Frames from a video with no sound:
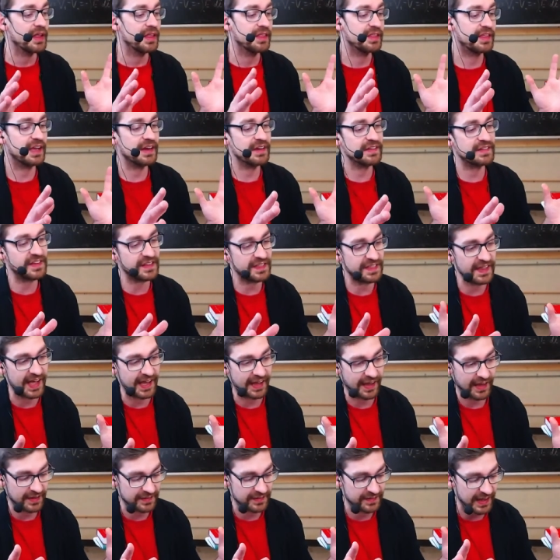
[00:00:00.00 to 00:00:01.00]
here's the
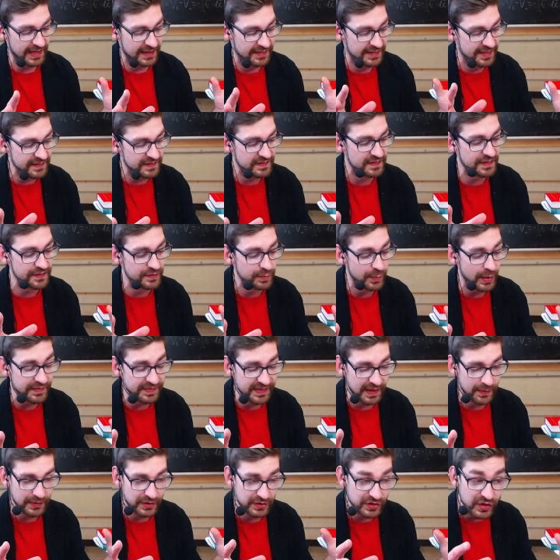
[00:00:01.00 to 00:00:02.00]
thing: is like this is what
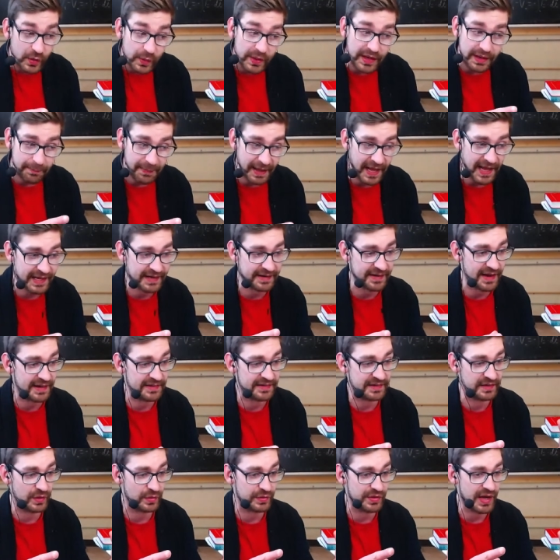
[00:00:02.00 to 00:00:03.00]
they were doing back in
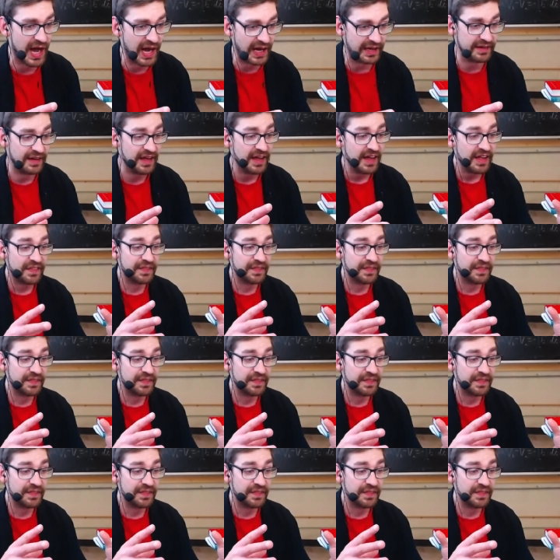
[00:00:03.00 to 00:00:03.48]
1909.